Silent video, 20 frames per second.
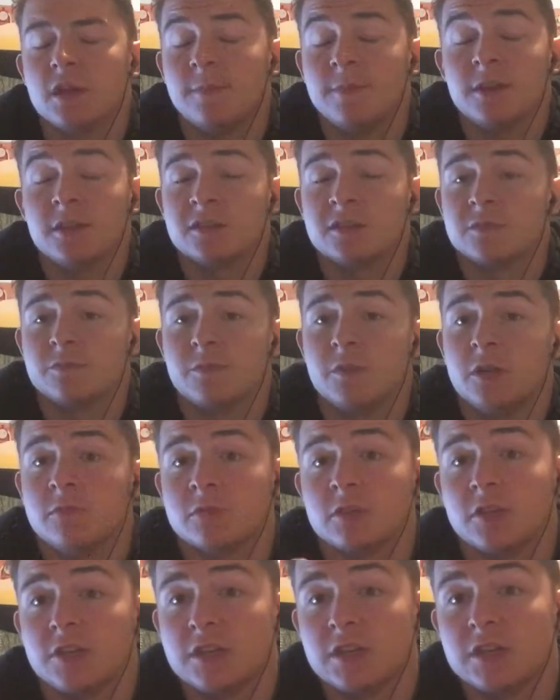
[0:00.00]
I mean, I was
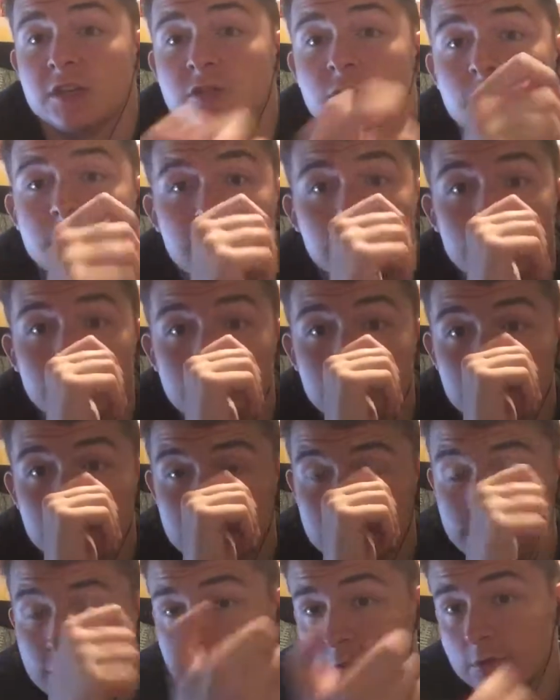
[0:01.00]
going down Twitter because
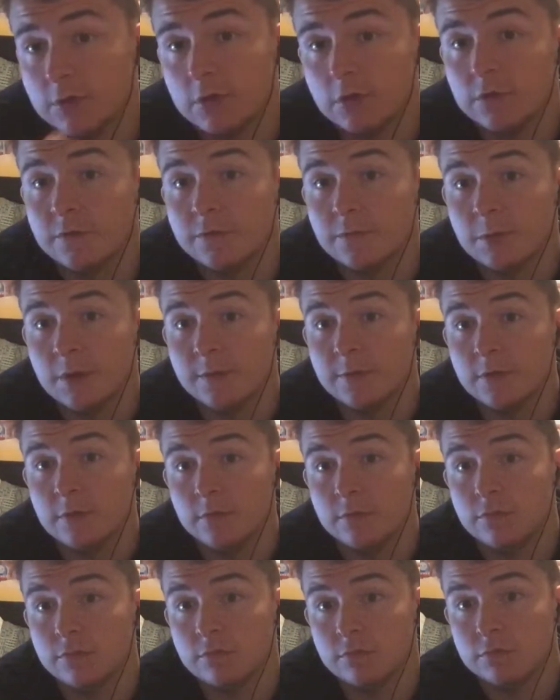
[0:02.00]
I follow a lot of people
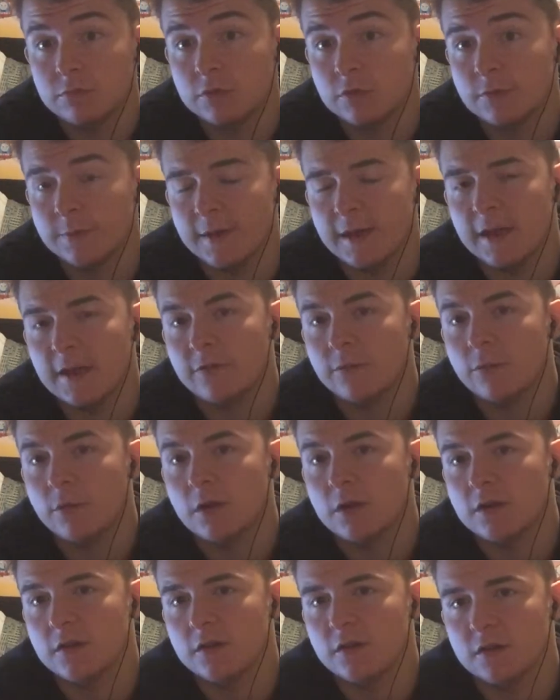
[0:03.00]
who talk about
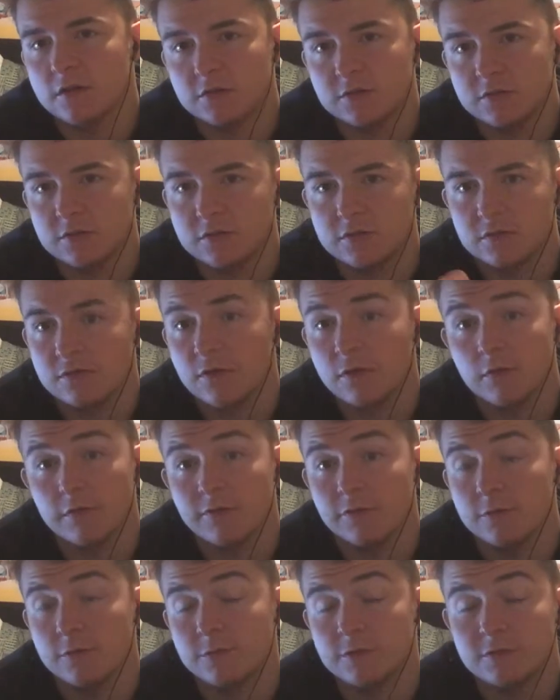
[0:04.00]
F1, and I was just scrolling
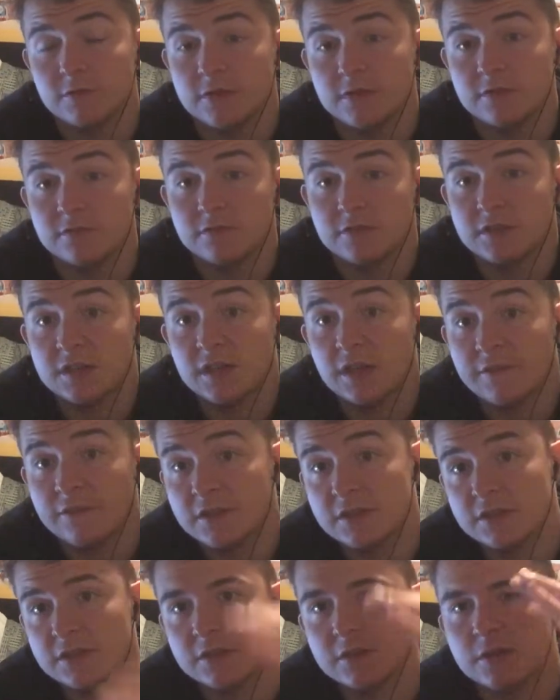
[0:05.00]
through my Twitter. There was
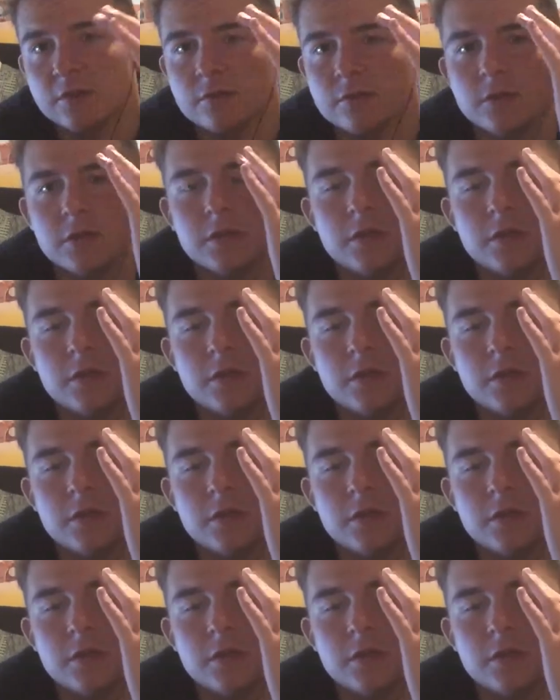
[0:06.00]
nothing to do.